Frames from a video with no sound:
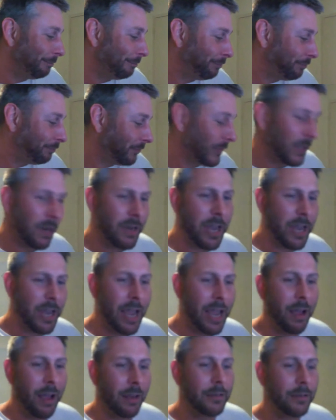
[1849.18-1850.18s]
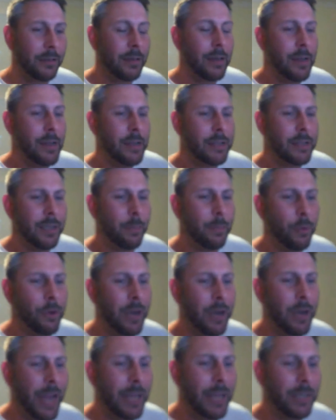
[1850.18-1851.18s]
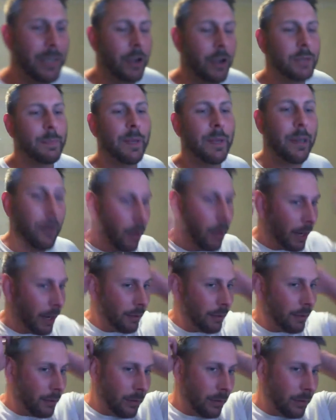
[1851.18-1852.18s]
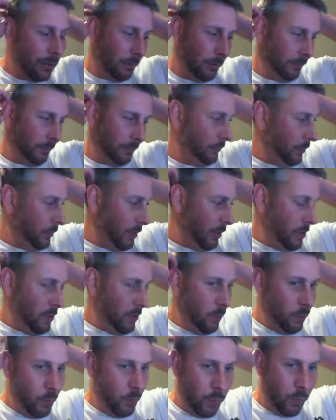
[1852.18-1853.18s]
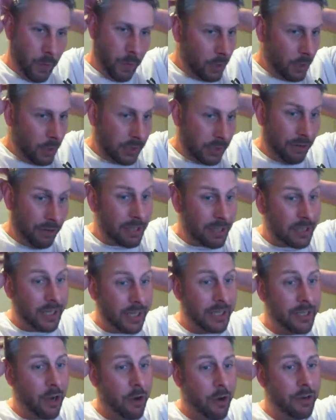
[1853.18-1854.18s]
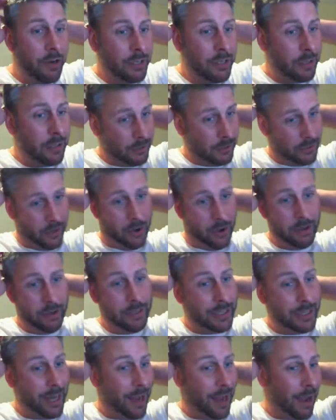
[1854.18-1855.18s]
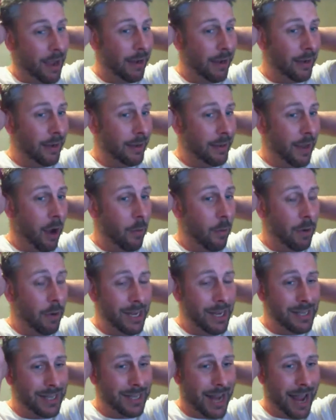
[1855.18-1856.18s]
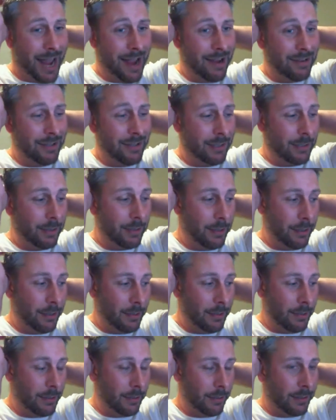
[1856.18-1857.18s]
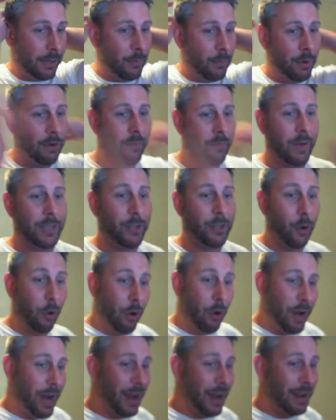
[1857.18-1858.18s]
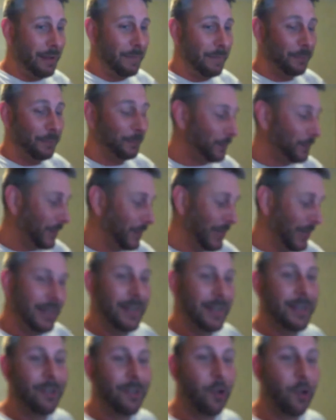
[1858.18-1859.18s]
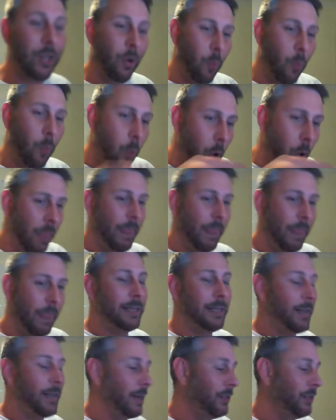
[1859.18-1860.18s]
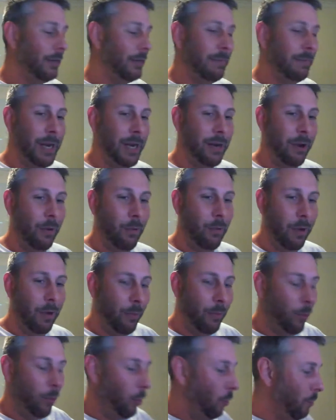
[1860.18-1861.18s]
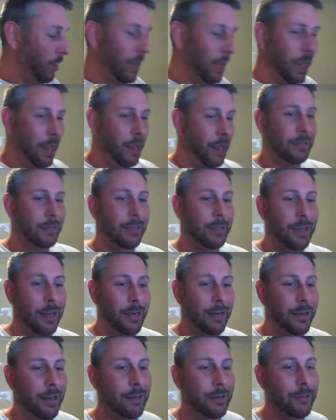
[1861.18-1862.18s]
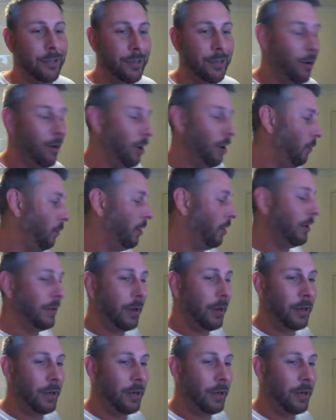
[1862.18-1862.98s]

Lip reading: So yeah, somewhere on the East Coast, but like seriously, Tony Stark, I want his house somewhere in Victoria because I want that dungeon, man. I want all my cards in that dungeon, and I want those